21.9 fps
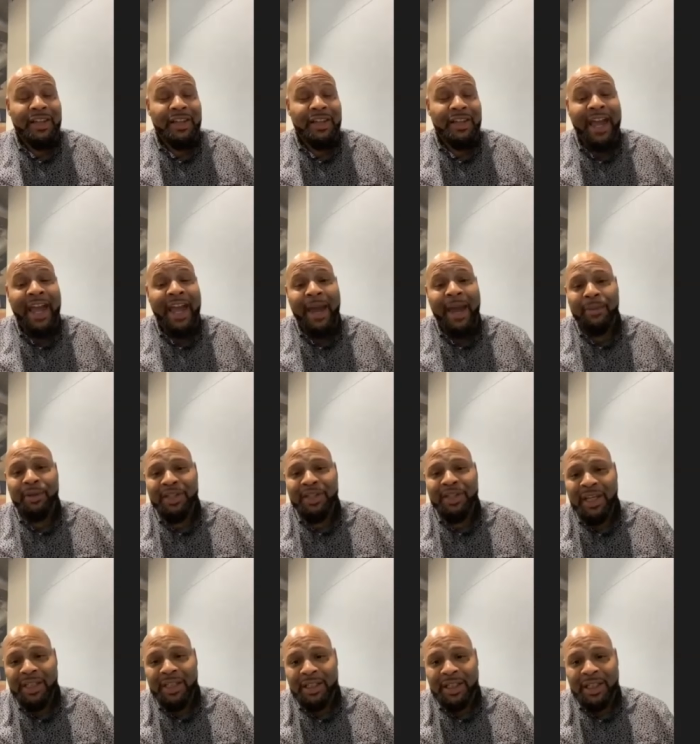
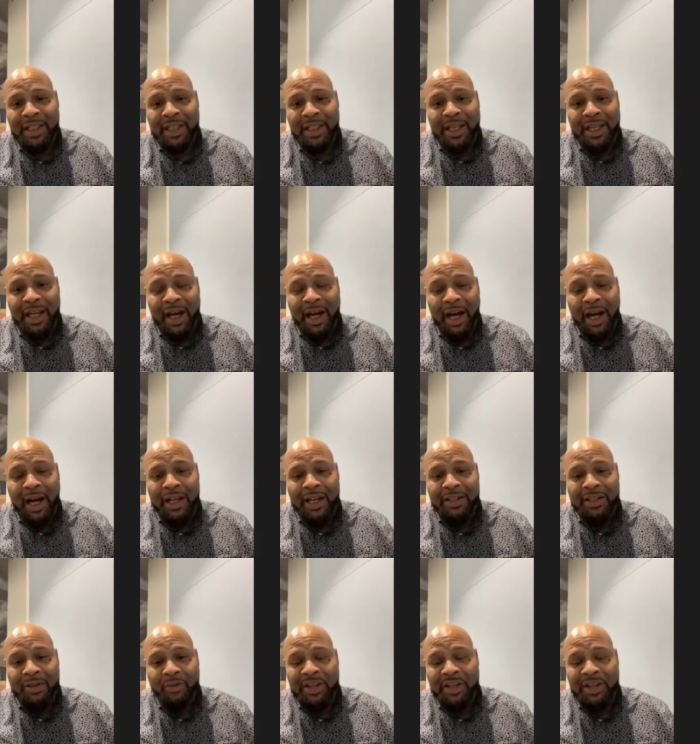Hamilton. It's
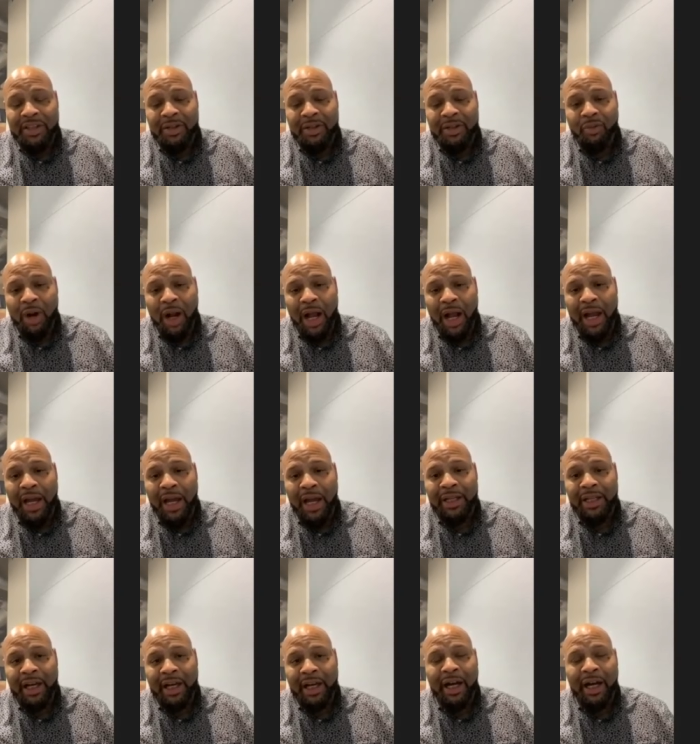a restaurant.
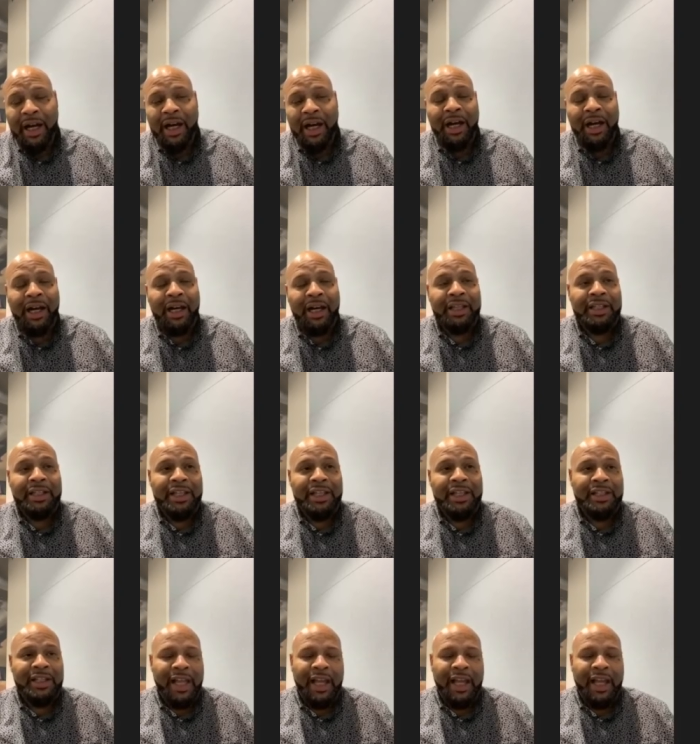
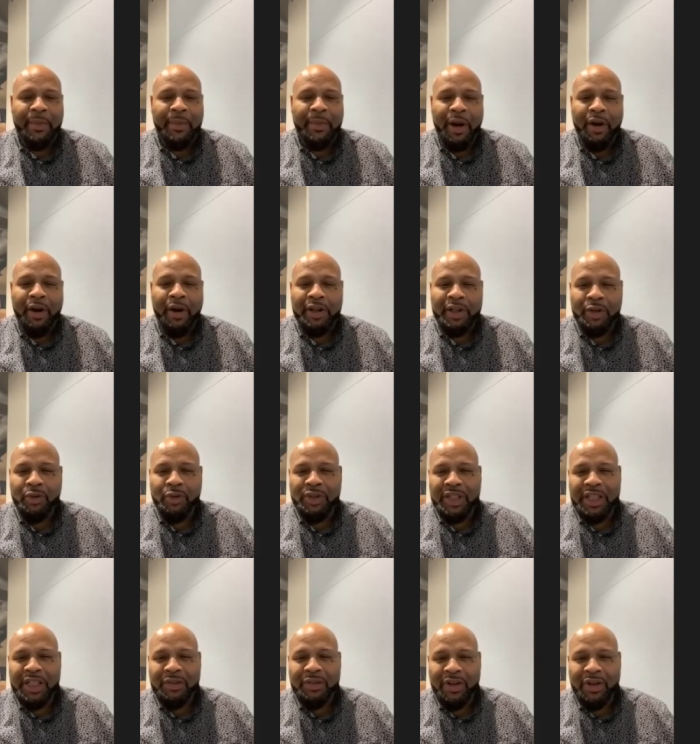It's like an American
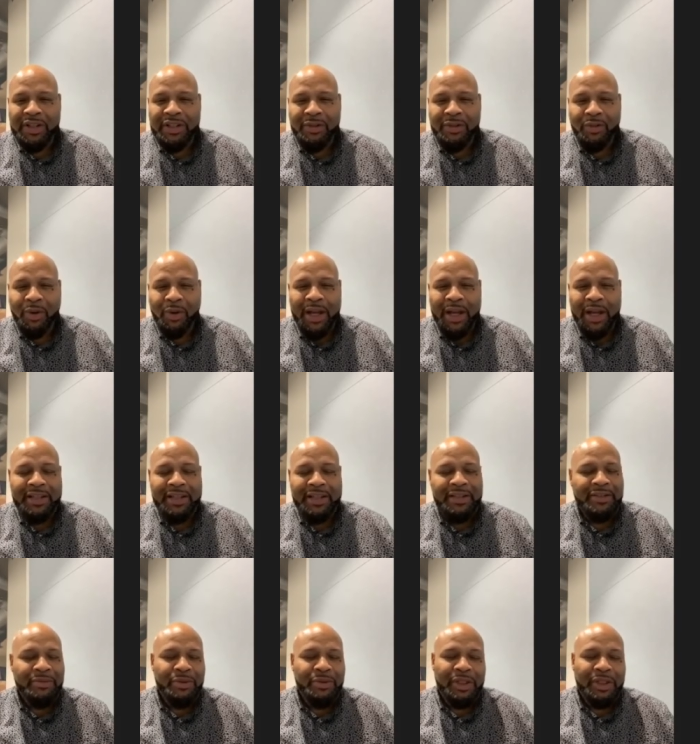cuisine restaurant.
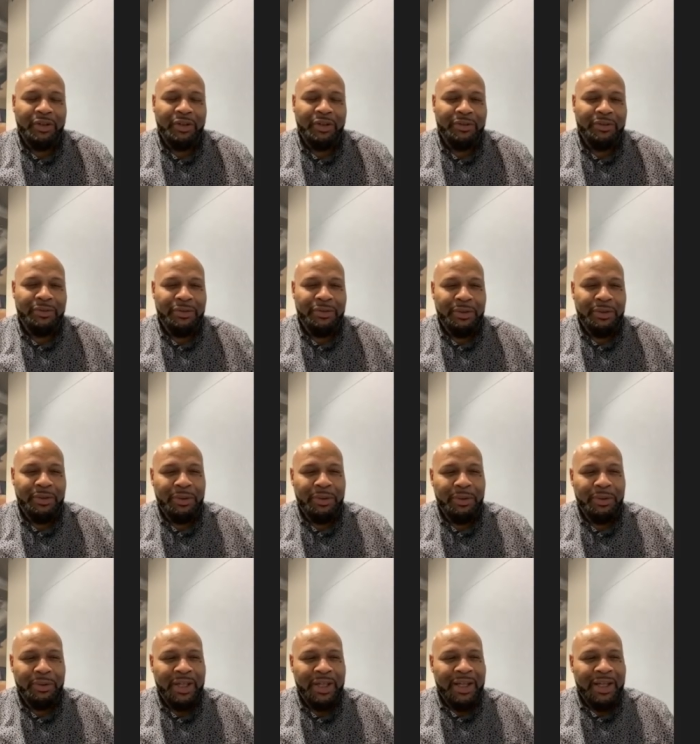It's really good
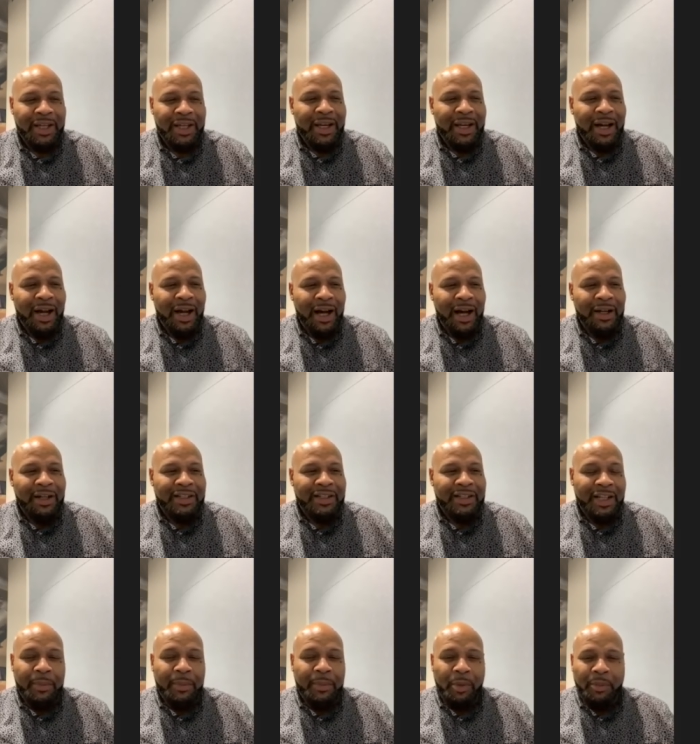food. There's a
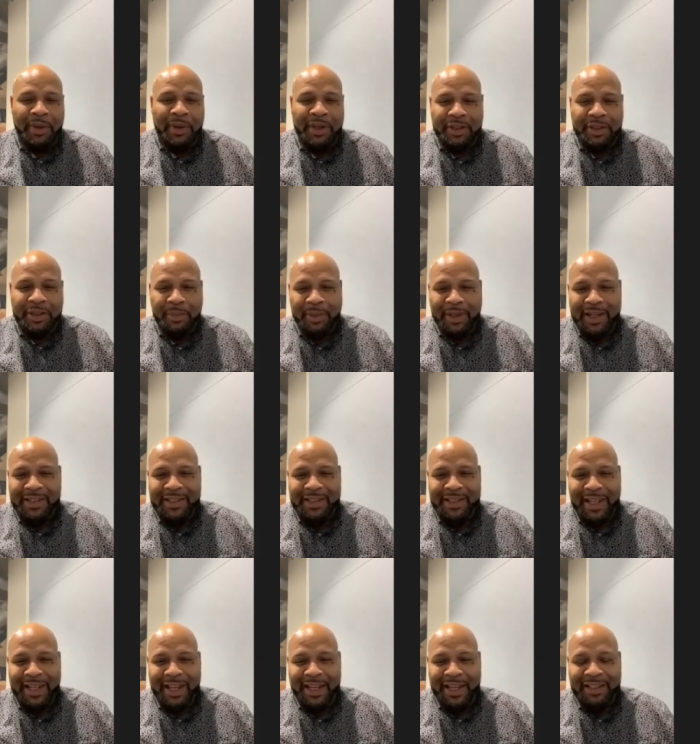couple pizza places
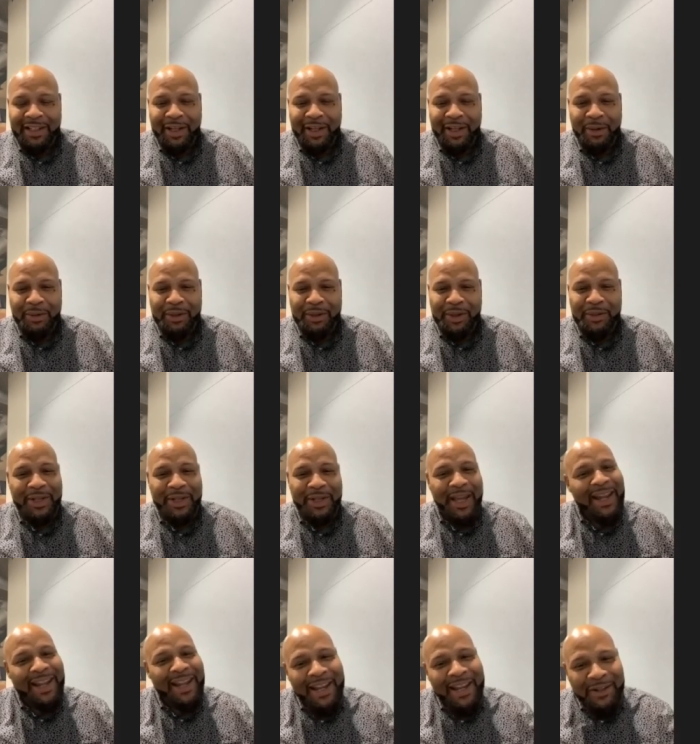I like to go to.
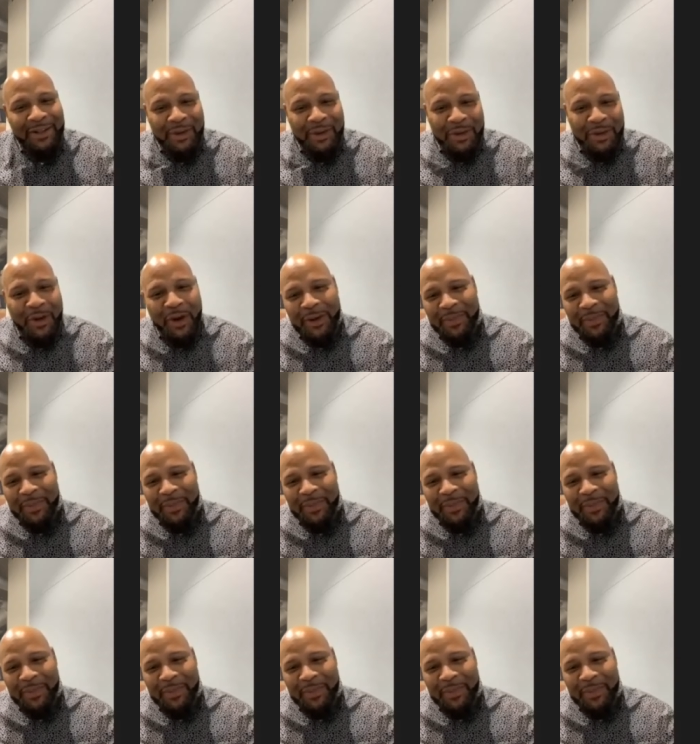Not like New York